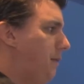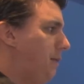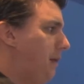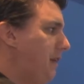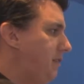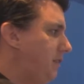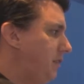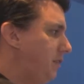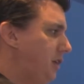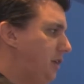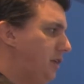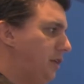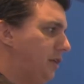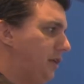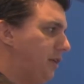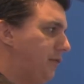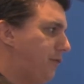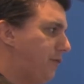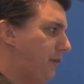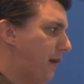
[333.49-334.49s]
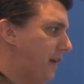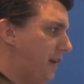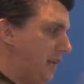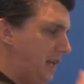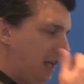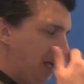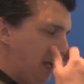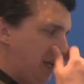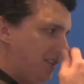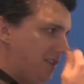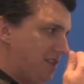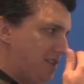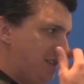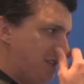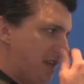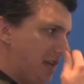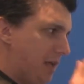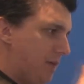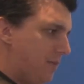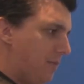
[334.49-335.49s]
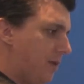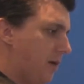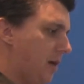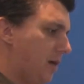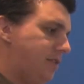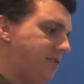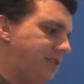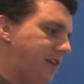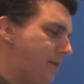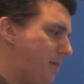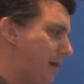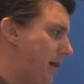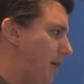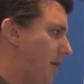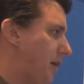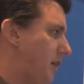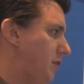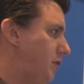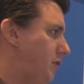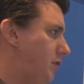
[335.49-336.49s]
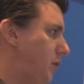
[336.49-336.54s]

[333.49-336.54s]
Basically, you're fighting in the same areas.